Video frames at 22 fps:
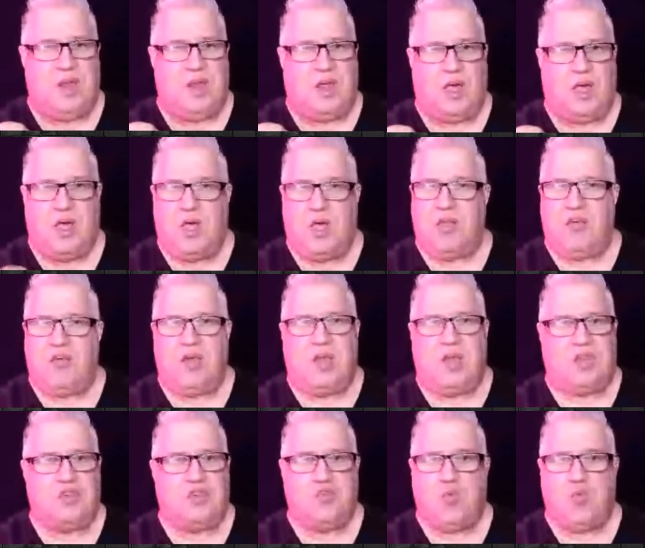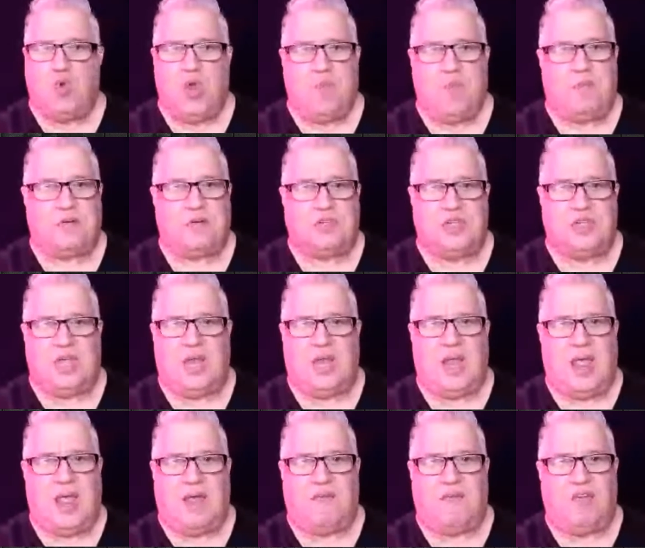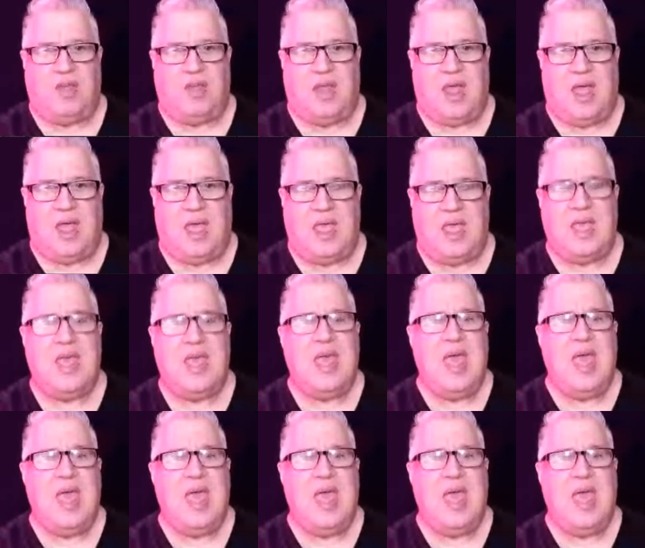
120% every day,